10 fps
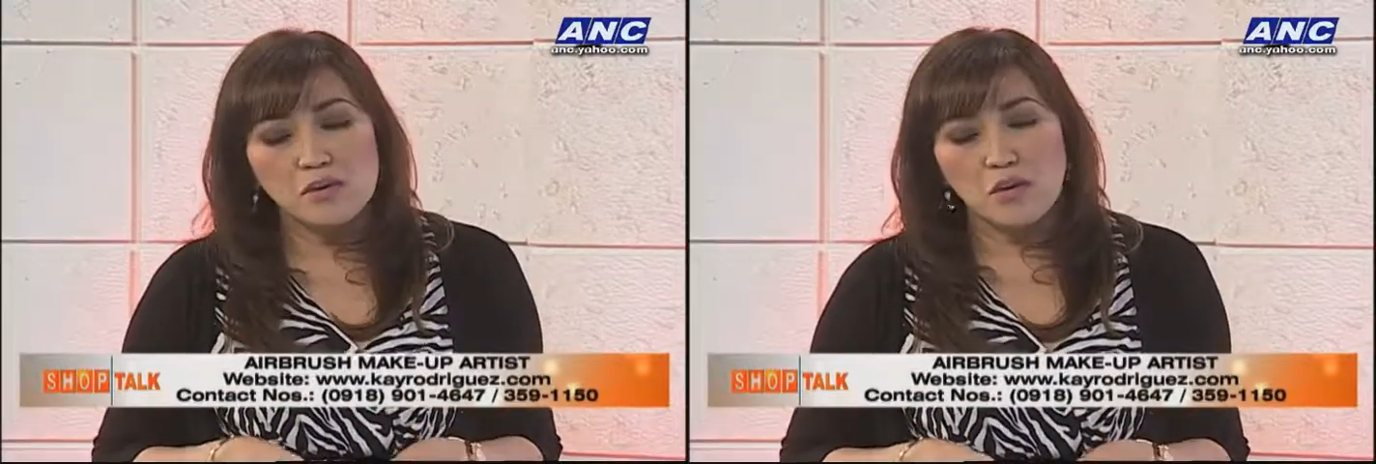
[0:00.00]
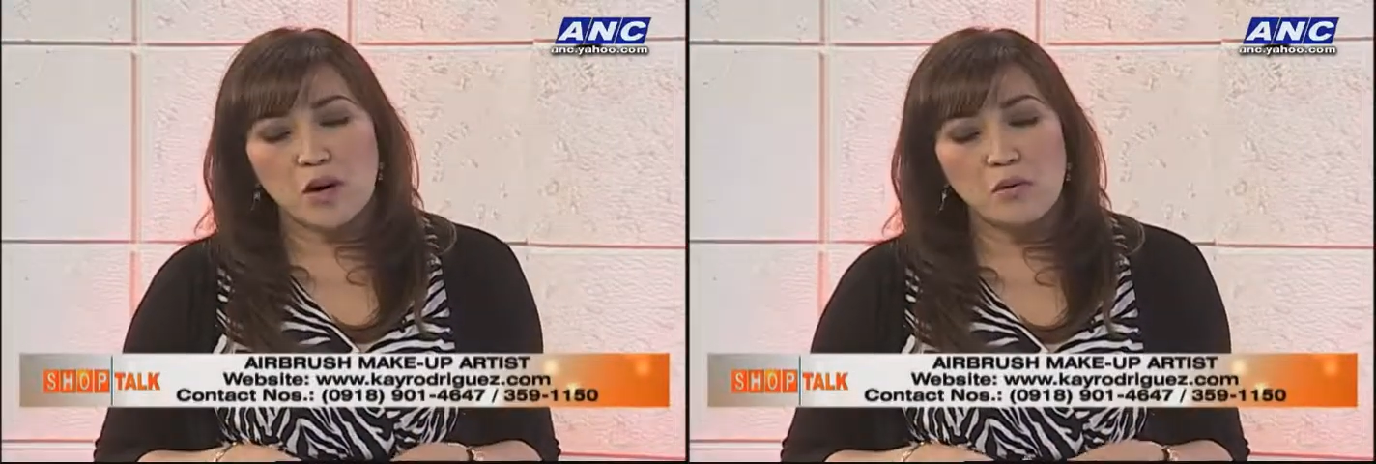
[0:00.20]

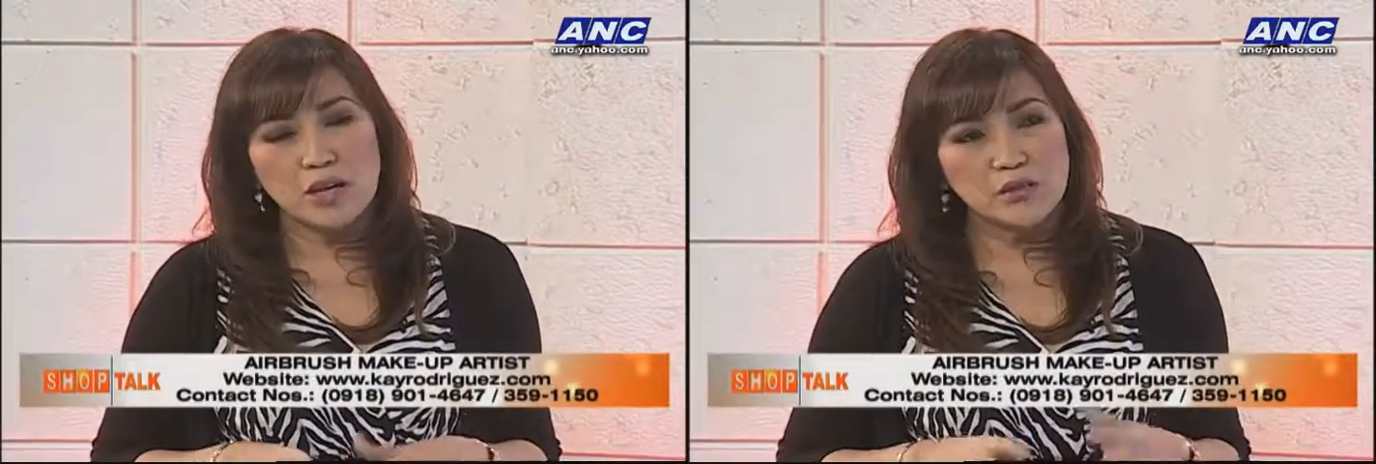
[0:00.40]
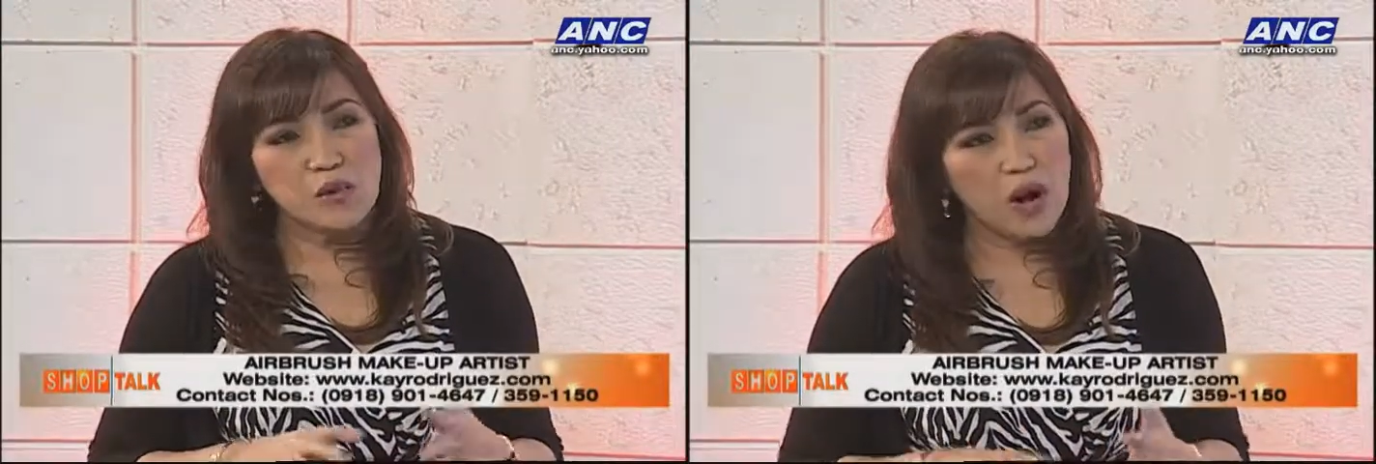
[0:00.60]
So I
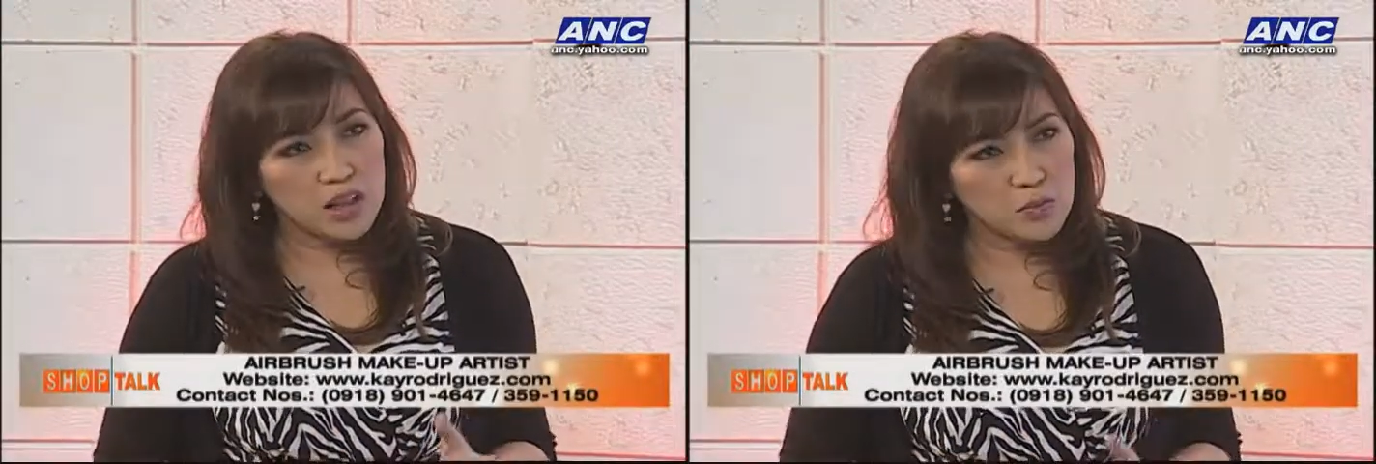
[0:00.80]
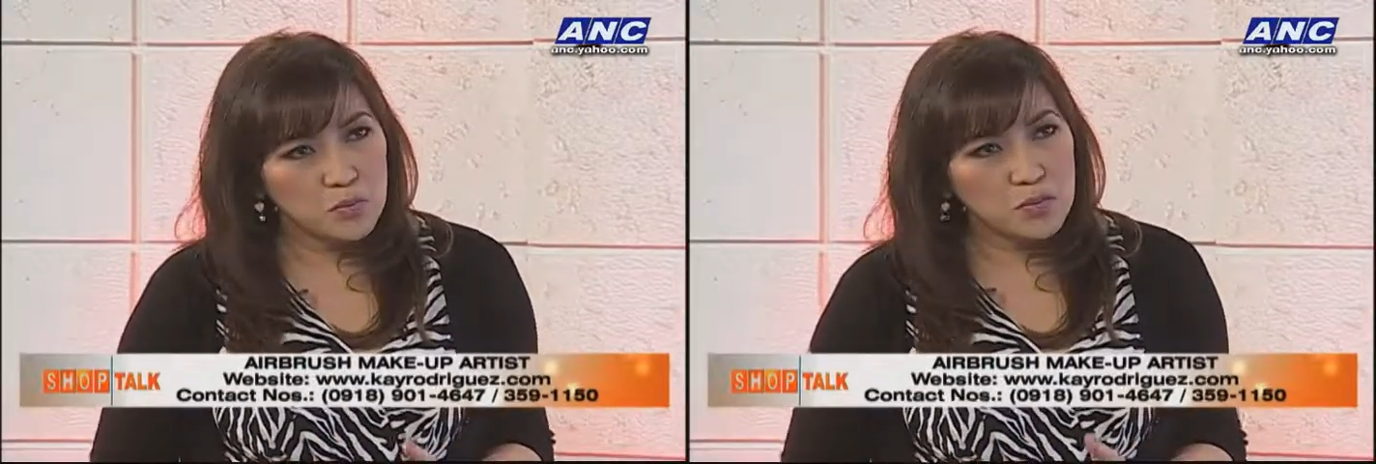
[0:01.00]
went to
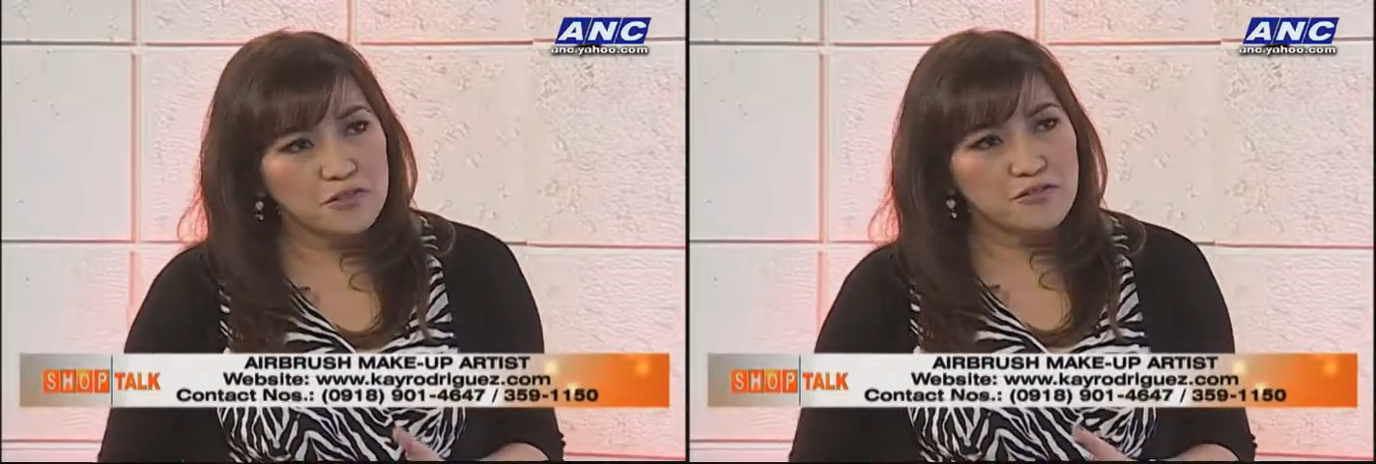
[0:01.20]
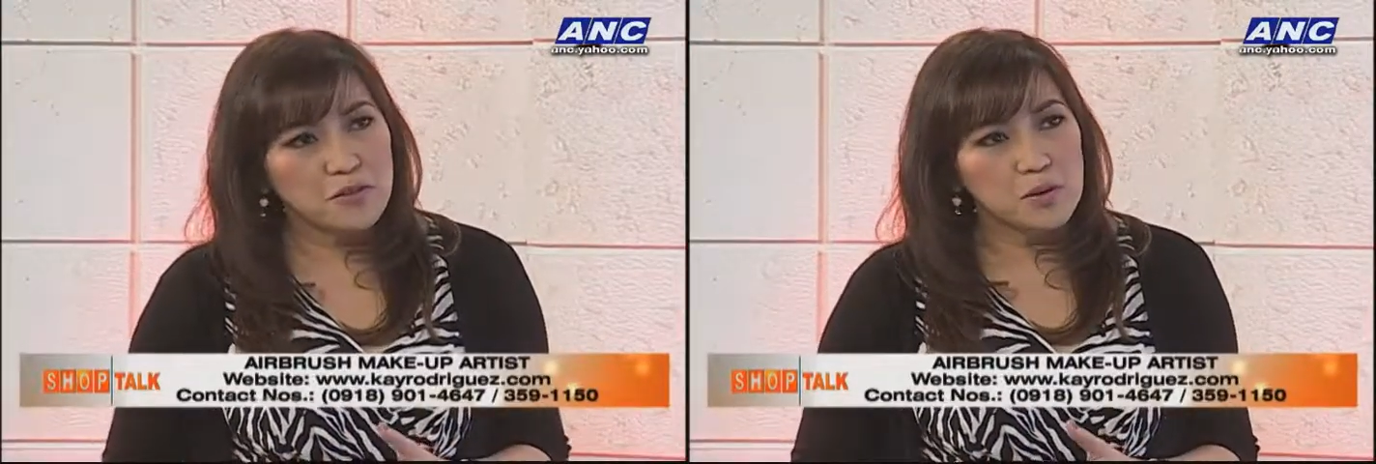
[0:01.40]

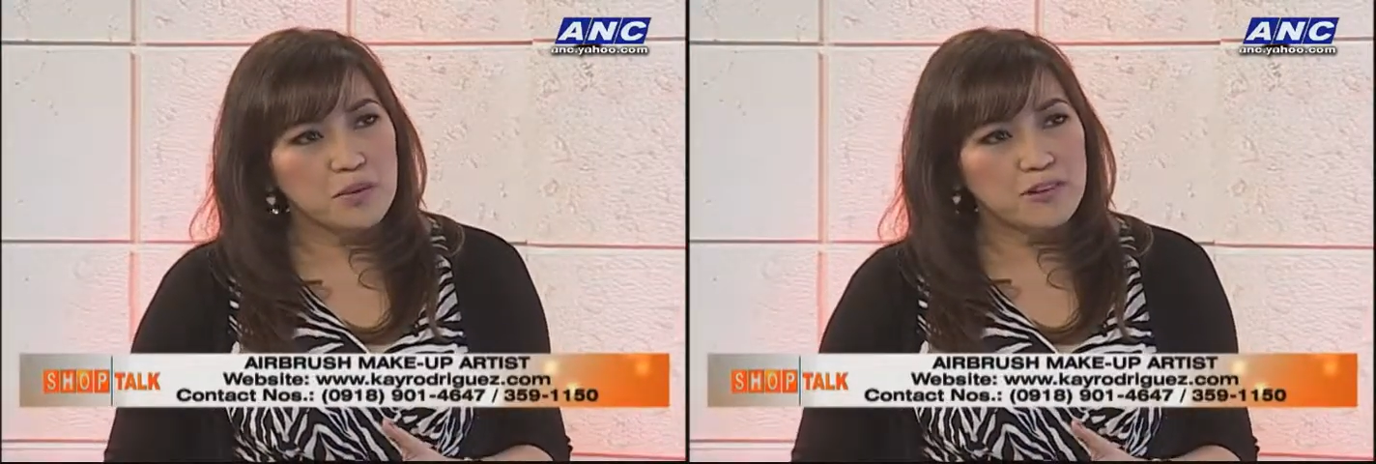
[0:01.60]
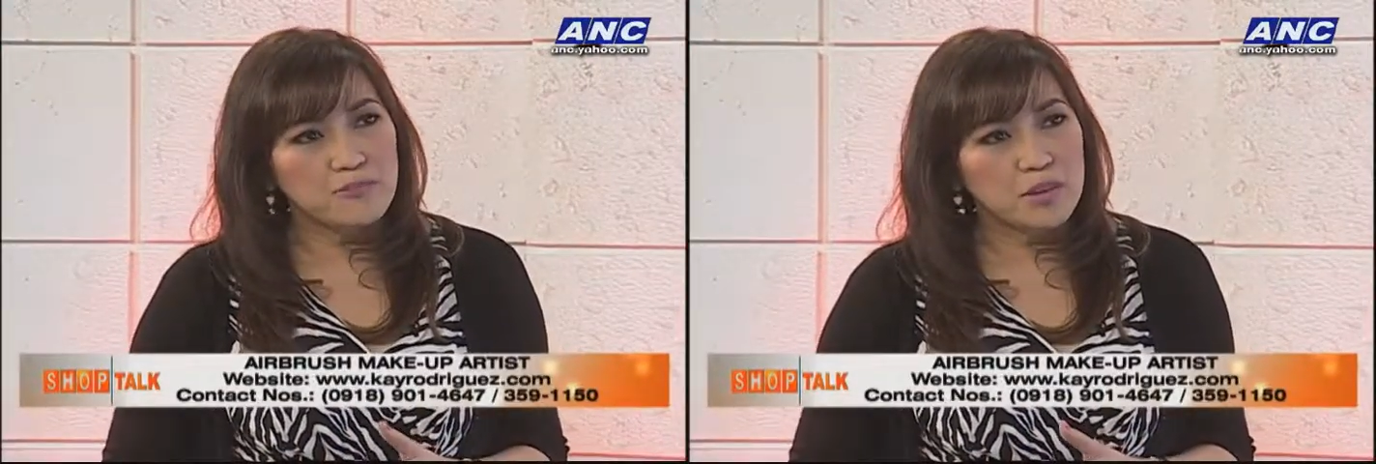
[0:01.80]
Hollywood for
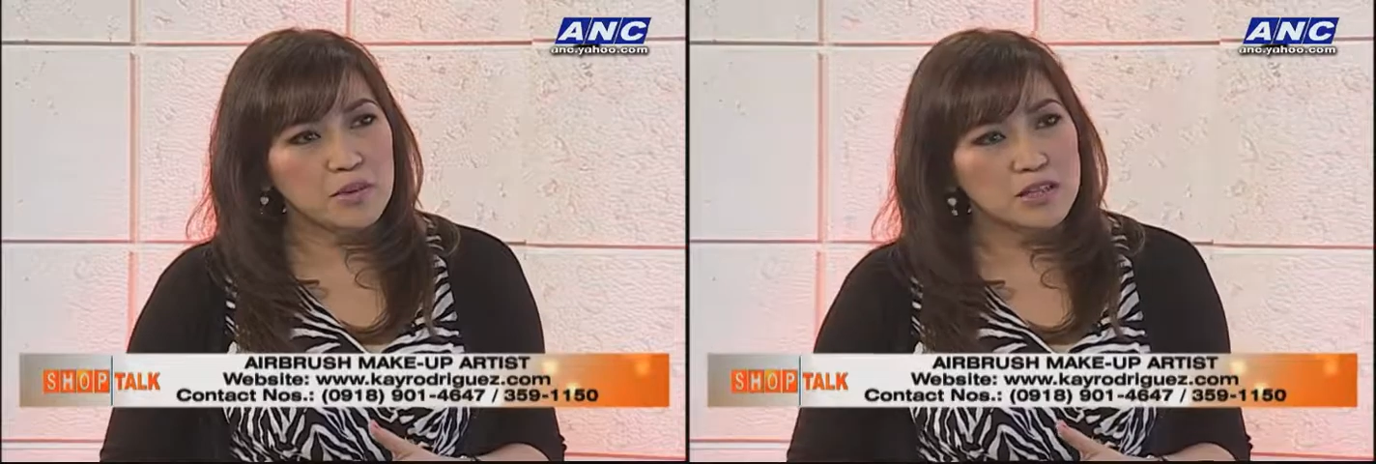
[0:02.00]
my film